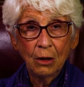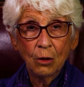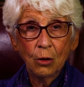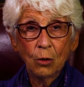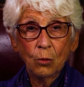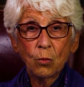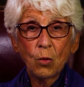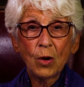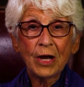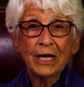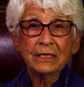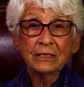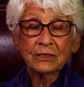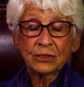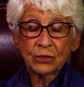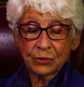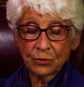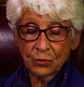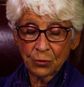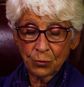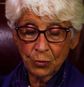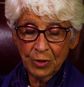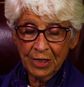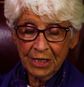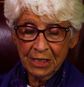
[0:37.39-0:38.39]
Away to
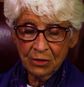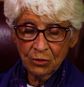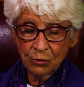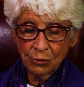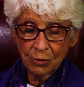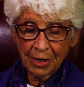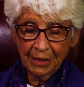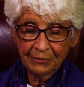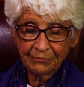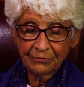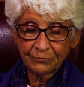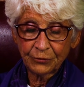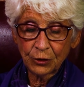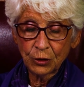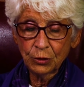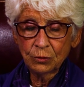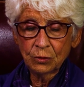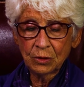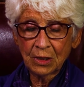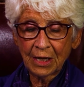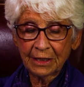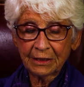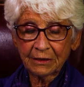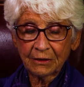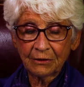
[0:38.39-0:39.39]
the window I
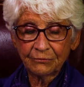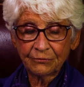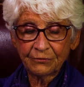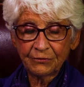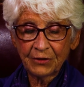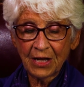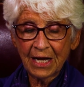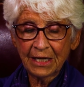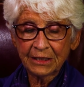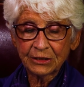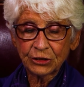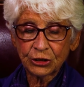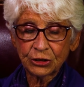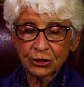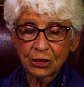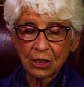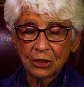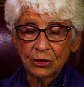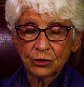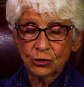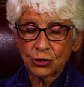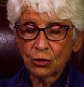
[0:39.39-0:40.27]
flew like a flash,